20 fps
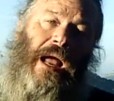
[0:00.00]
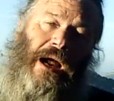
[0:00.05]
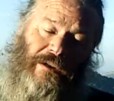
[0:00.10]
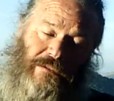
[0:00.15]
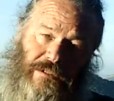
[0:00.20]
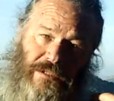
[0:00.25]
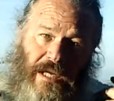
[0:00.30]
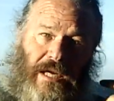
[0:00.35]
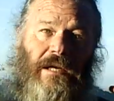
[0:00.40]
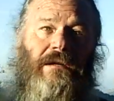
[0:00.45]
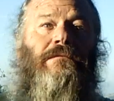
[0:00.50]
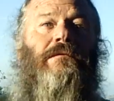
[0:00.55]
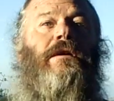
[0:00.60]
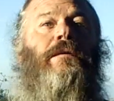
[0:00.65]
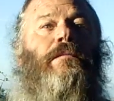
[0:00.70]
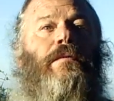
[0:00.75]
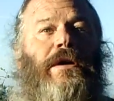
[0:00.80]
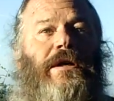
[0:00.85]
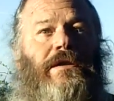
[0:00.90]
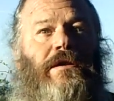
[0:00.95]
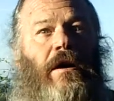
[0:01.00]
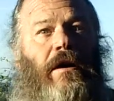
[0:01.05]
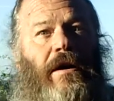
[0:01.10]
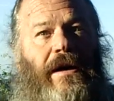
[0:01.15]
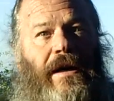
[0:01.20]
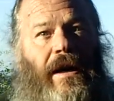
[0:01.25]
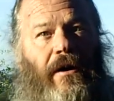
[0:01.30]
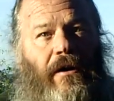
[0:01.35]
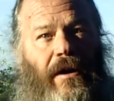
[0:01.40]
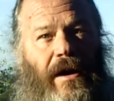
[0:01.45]
and then we breach
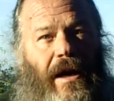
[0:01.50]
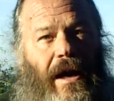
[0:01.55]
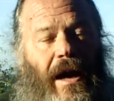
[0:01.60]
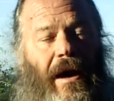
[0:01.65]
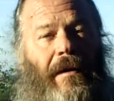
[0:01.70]
our integrity.